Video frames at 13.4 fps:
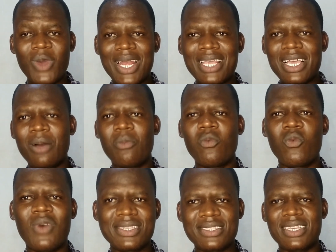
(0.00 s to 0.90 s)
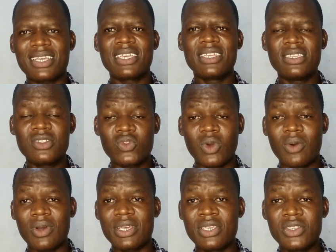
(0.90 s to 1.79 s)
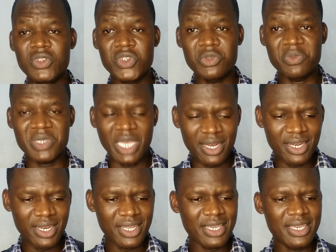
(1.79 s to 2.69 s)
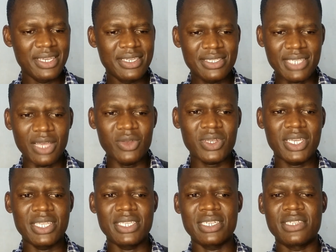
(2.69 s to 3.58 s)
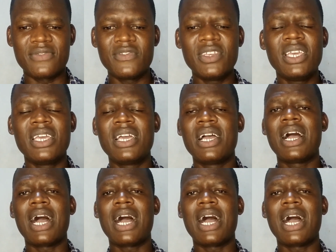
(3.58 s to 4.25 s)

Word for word: welcome once again to our YouTube channel, Zion Kenya TV.